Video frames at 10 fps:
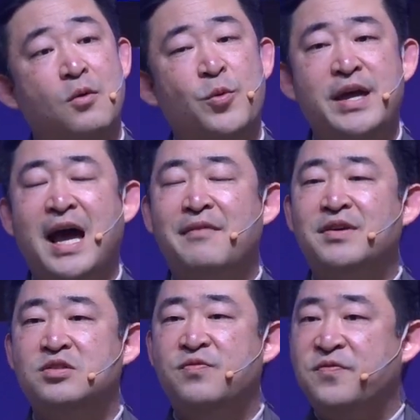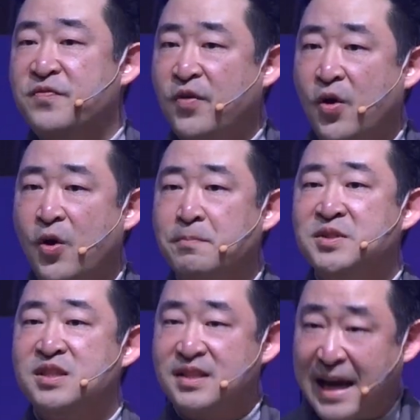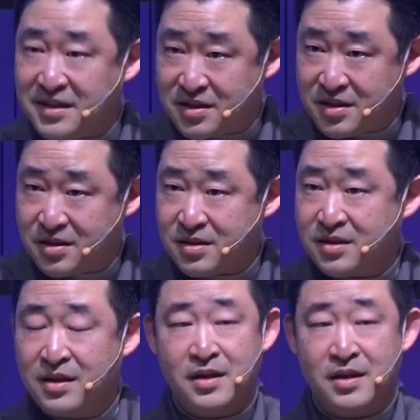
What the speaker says: we have a firm sense,